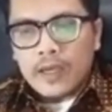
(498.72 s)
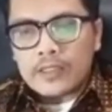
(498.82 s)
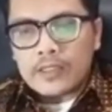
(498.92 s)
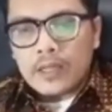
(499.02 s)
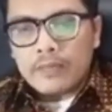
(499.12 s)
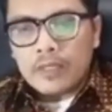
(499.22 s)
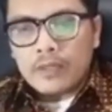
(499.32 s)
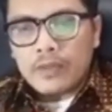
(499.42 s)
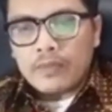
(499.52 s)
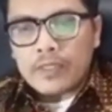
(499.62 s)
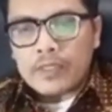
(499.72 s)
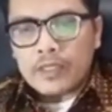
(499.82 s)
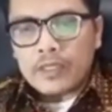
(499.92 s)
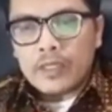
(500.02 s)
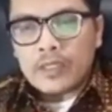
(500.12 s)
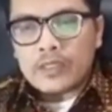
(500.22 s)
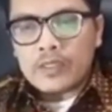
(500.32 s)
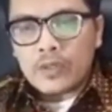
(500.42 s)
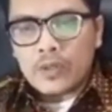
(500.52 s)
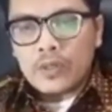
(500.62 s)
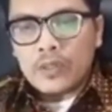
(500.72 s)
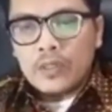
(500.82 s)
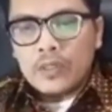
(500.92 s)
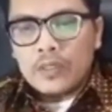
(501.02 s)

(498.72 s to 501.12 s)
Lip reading: Islamic University, so